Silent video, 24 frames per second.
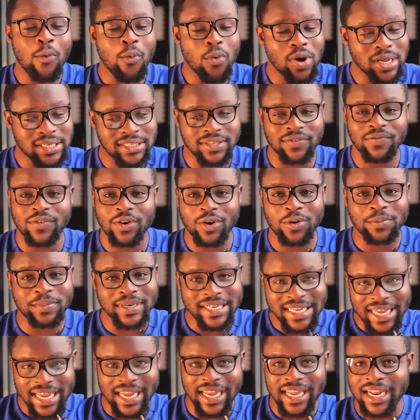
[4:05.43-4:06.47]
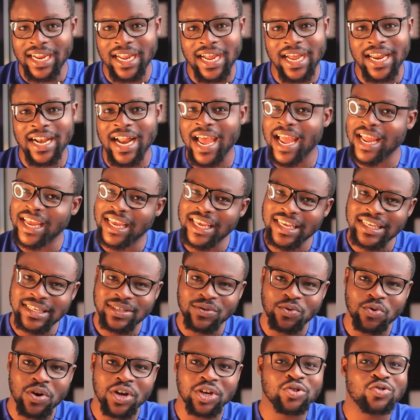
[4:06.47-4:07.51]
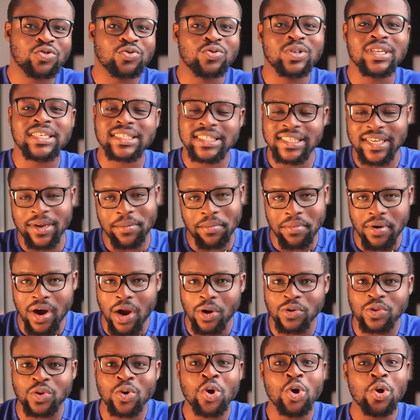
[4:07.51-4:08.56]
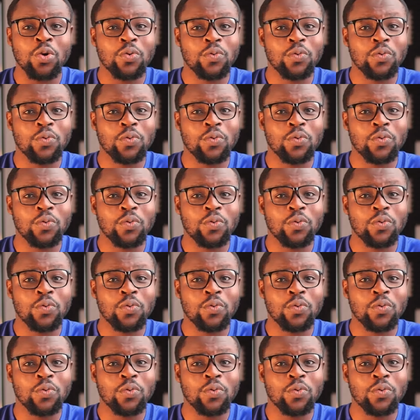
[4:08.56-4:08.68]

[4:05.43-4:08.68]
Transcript: was developed here in Ghana. He's going through the same route.